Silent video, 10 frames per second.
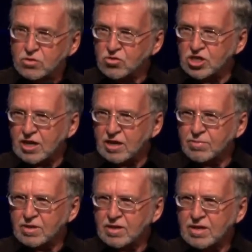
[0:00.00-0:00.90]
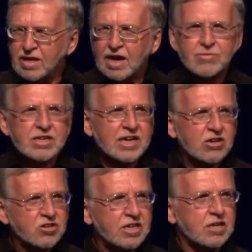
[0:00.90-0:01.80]
a new job. I'm the
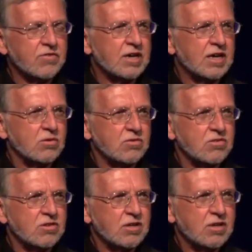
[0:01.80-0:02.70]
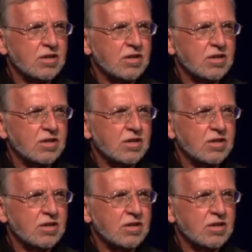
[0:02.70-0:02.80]
caretaker of a house.